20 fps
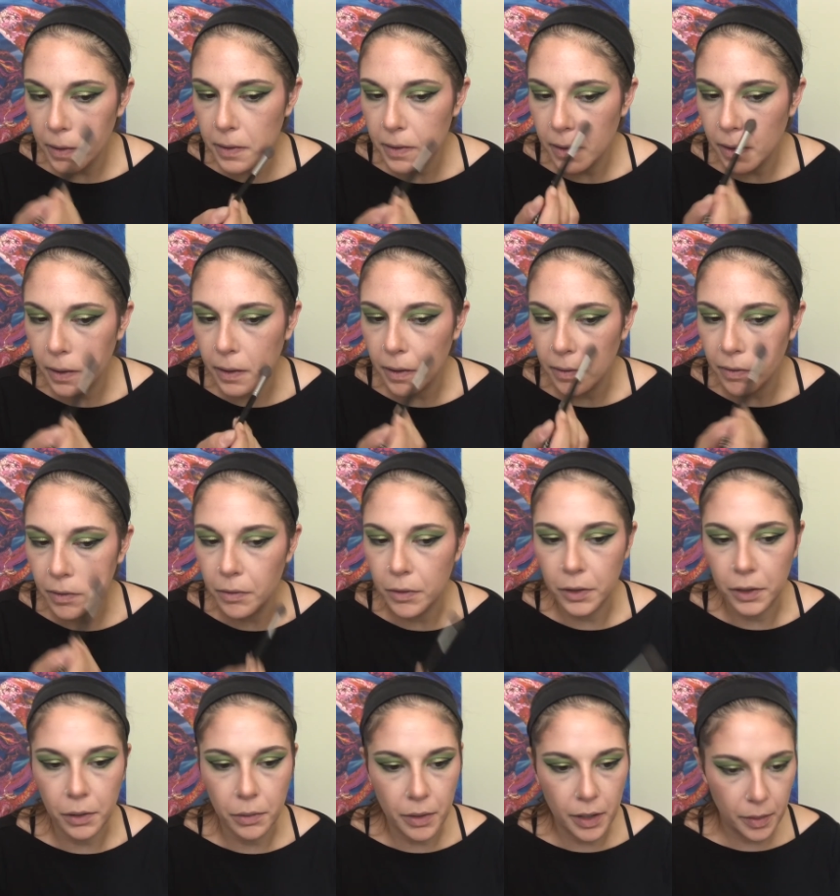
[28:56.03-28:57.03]
Not even
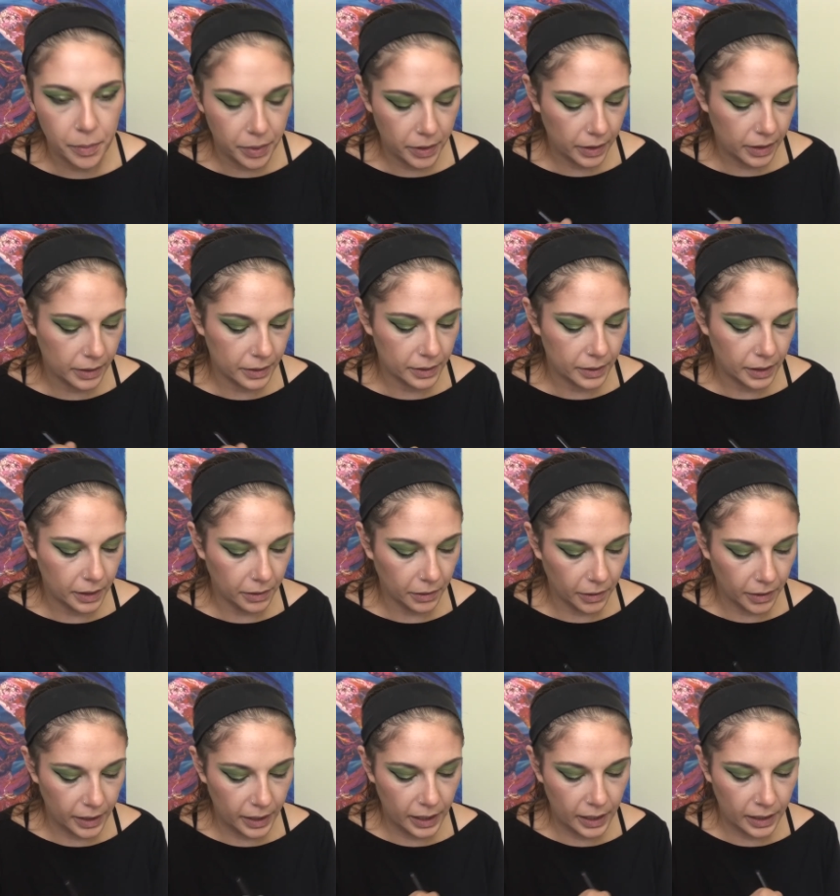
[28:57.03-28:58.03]
really where I put concealer,
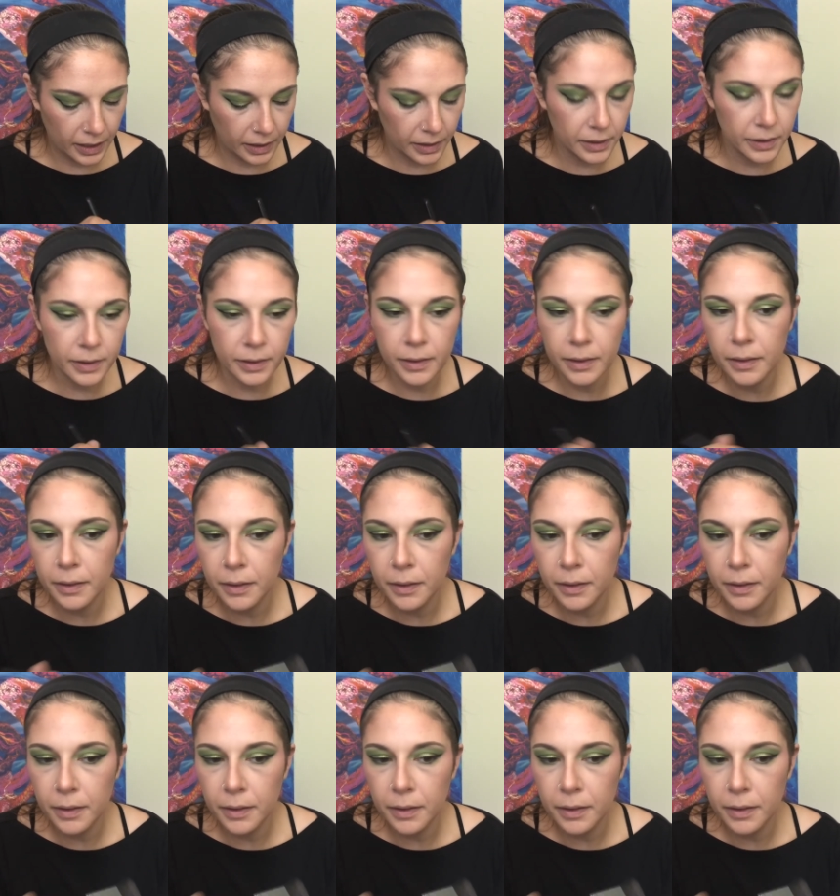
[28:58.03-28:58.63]
I guess.